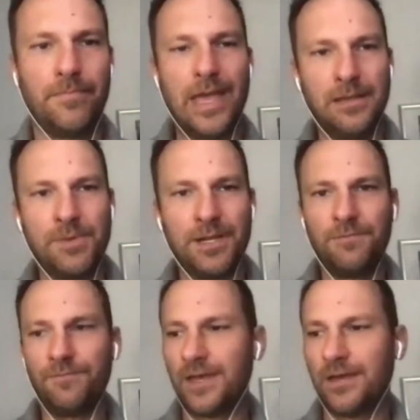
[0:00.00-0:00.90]
Anybody
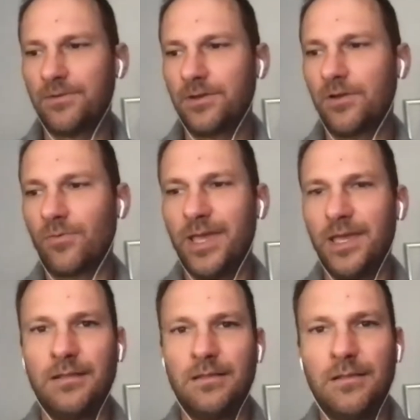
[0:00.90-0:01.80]
found a
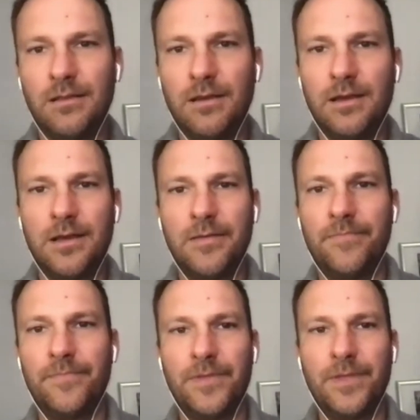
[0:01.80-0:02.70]
great
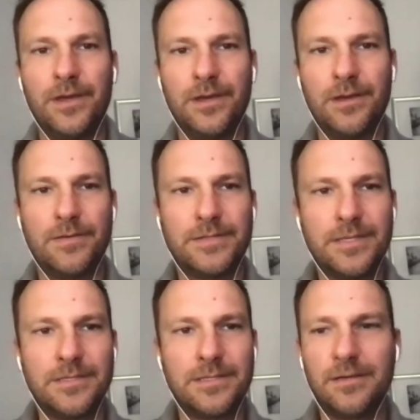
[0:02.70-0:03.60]

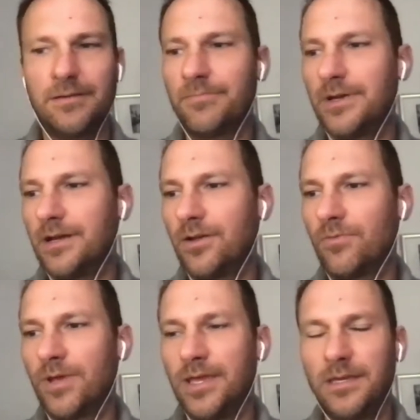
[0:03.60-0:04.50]
system, a
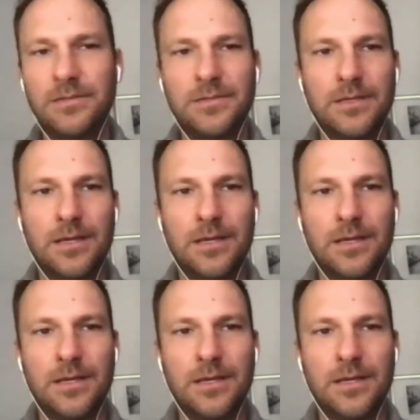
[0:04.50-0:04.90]
great